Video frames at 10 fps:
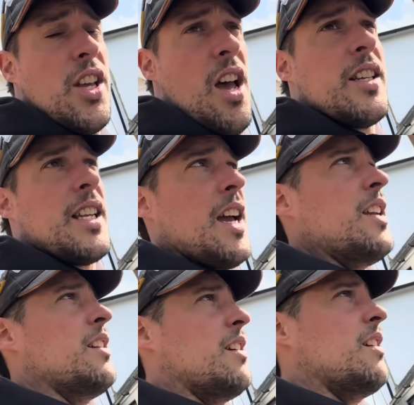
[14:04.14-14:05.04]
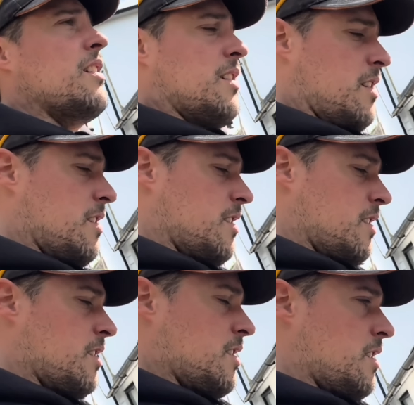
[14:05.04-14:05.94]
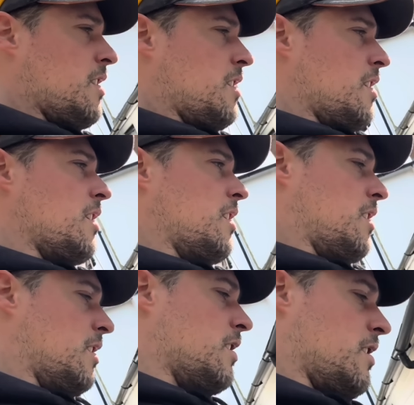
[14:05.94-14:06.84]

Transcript: Thursday. Who hasn't been here?